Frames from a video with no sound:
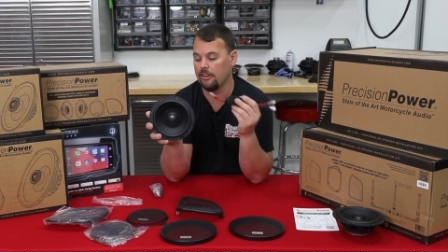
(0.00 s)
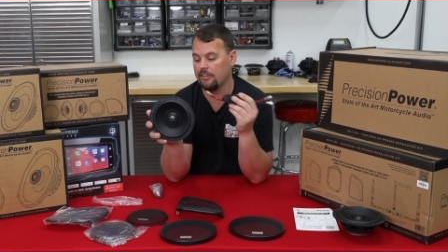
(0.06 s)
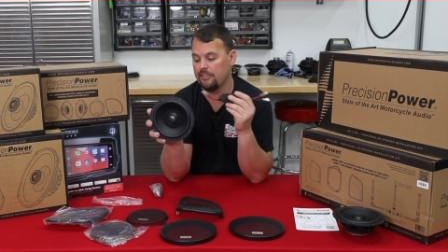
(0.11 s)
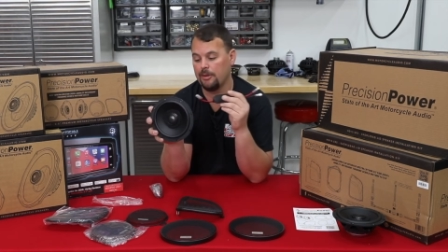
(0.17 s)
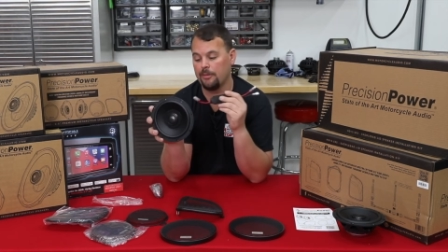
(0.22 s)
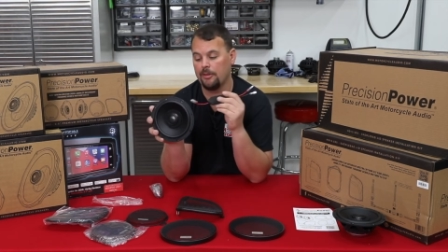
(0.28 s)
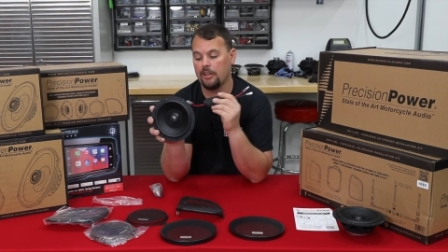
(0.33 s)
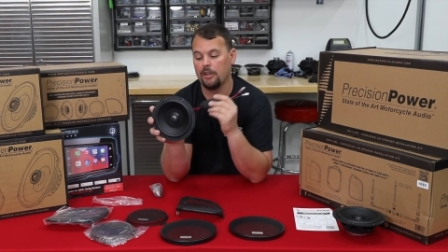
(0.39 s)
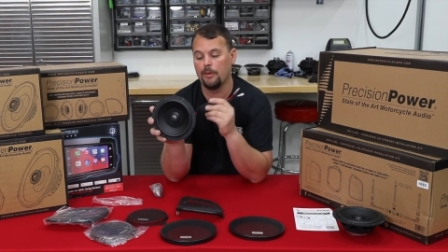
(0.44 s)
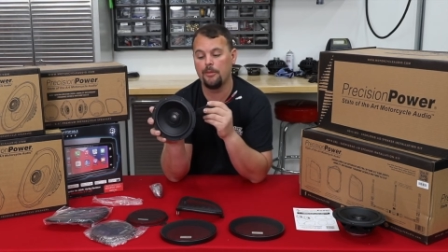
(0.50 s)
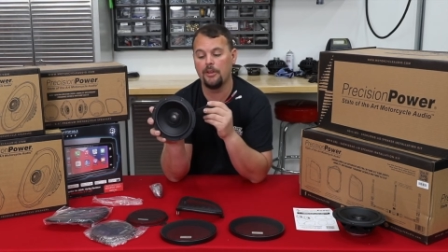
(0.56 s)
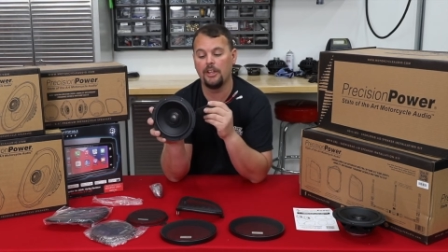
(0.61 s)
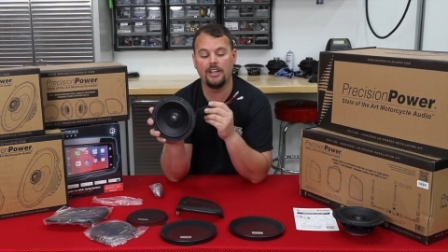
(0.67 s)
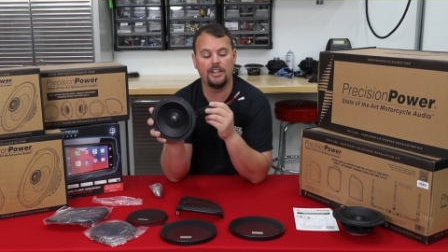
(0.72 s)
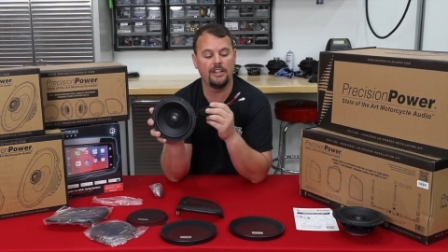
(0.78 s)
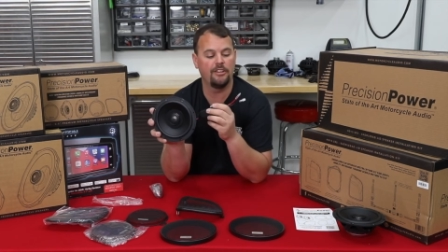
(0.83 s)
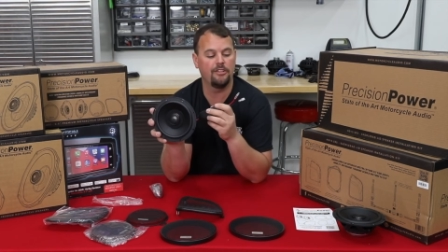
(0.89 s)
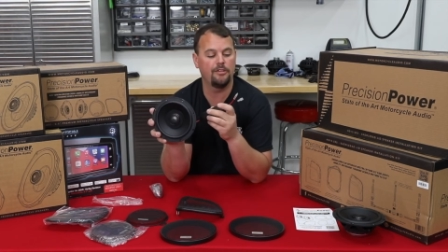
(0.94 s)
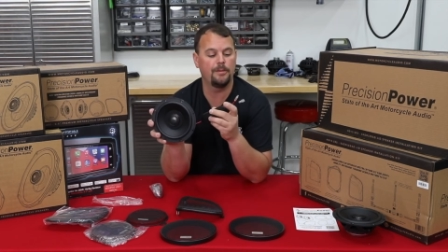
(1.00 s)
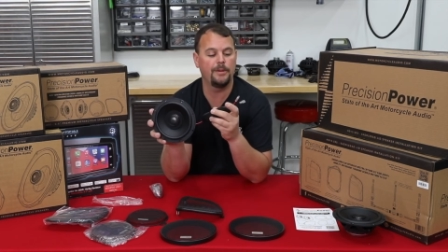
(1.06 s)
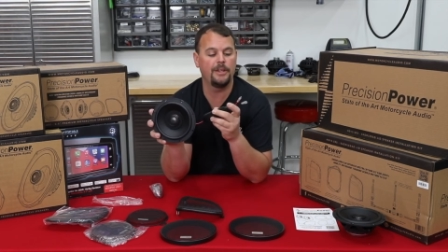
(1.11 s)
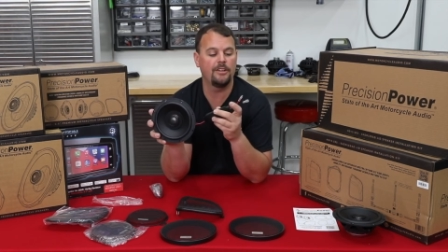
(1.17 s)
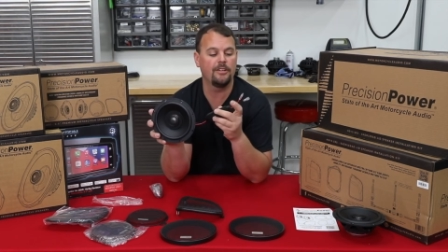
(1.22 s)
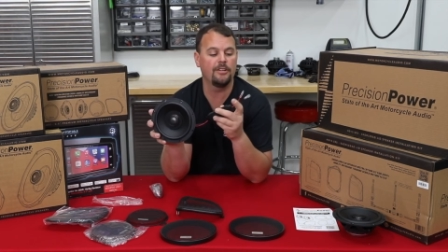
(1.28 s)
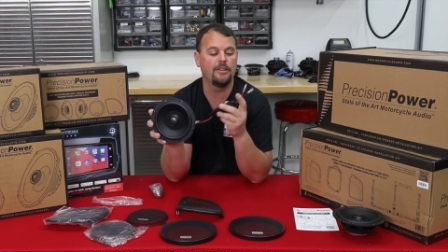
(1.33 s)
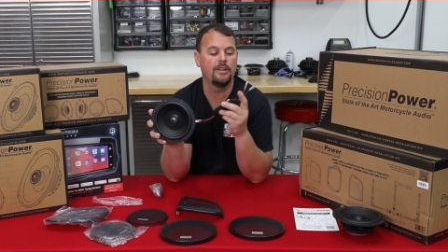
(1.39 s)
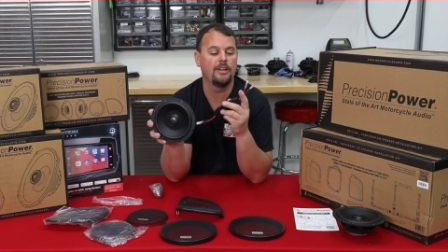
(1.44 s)
It's simply going to plug into the
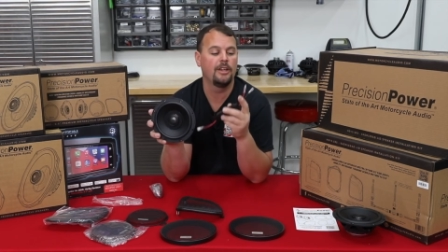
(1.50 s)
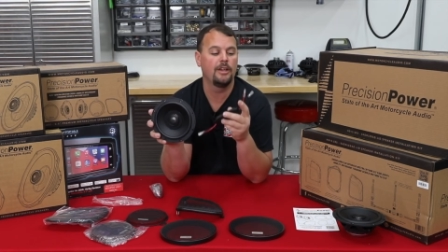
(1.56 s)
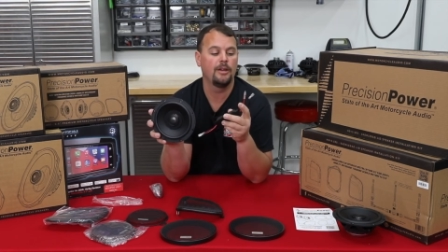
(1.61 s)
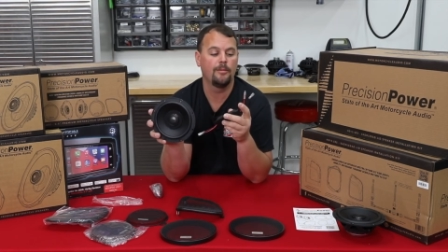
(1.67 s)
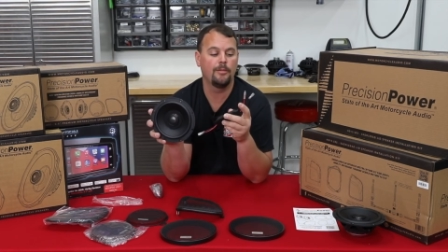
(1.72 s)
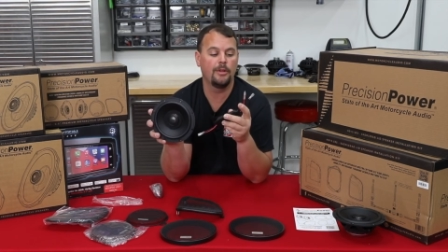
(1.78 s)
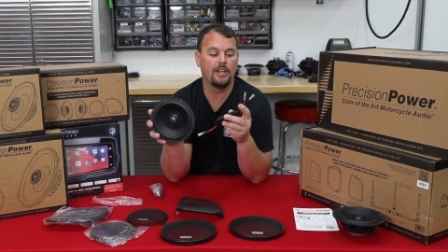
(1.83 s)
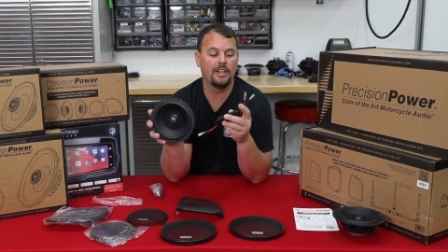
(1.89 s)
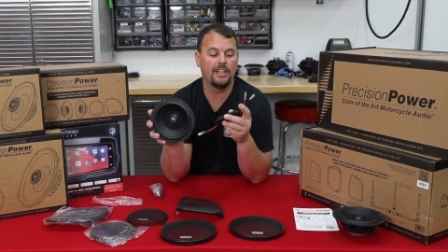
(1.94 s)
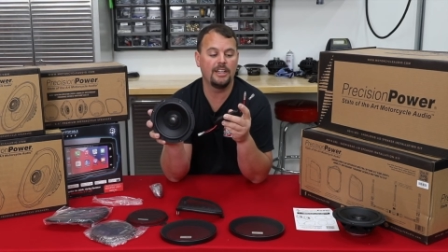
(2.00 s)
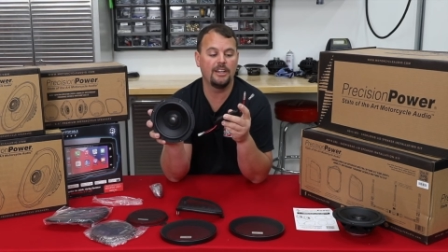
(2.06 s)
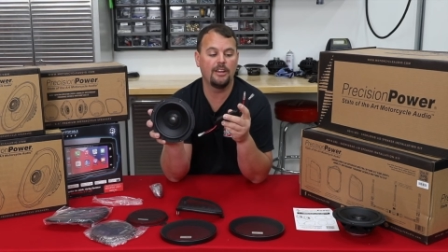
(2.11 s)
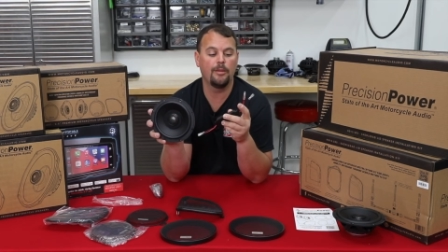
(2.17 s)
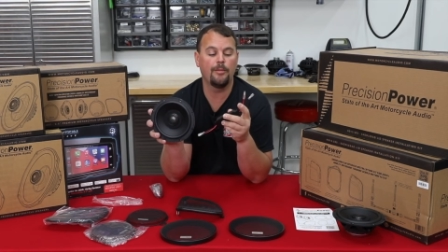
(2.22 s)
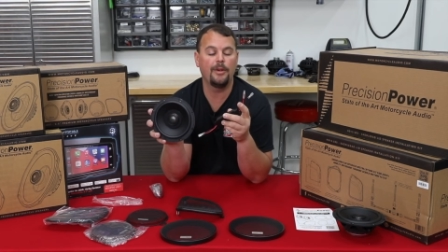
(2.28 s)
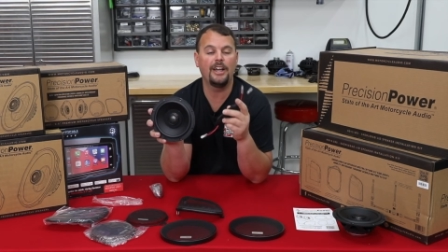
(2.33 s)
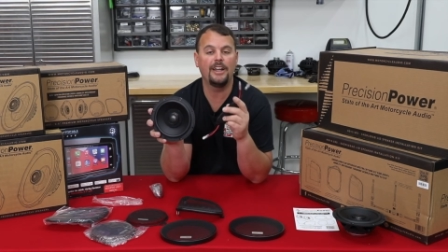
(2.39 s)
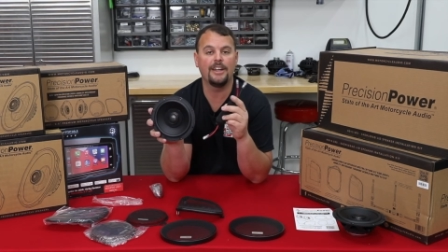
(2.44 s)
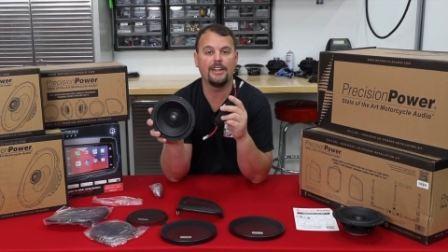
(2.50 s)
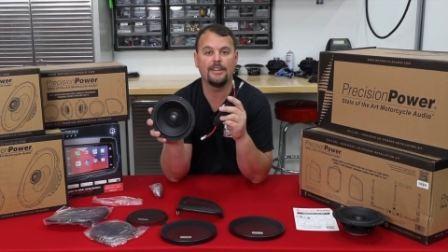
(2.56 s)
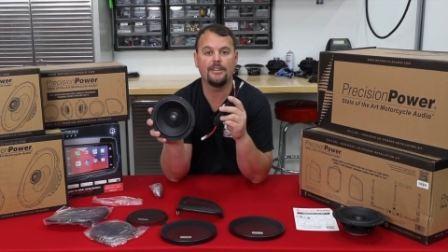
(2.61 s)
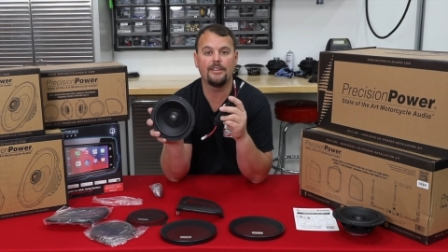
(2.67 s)
speaker, plug into the bike.